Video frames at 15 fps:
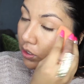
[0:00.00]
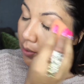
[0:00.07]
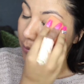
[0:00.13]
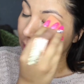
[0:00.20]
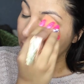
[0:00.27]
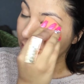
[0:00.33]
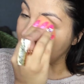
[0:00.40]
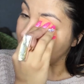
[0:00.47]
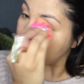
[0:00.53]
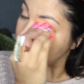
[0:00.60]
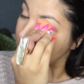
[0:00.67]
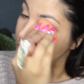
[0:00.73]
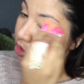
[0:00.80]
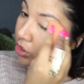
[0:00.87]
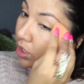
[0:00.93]
end up getting
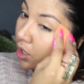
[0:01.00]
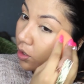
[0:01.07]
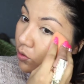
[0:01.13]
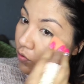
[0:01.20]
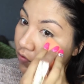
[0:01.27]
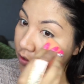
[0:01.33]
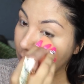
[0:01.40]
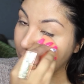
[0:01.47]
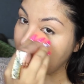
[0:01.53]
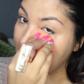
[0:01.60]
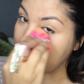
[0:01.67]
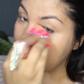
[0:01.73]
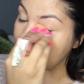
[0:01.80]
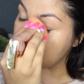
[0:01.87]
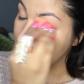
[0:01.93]
foundation all over the
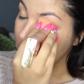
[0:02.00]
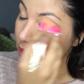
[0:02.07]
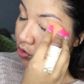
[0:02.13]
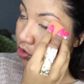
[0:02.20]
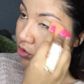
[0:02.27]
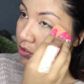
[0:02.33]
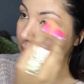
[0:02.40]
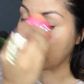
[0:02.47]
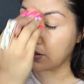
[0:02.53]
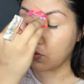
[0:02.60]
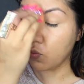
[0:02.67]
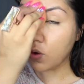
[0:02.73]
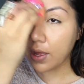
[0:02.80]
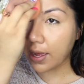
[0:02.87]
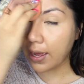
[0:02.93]
place and you're just like,
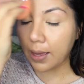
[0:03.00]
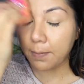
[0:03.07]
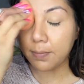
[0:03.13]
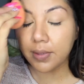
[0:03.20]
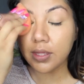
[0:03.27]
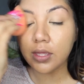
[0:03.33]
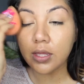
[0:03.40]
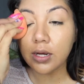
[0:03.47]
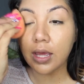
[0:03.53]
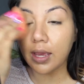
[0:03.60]
what happened?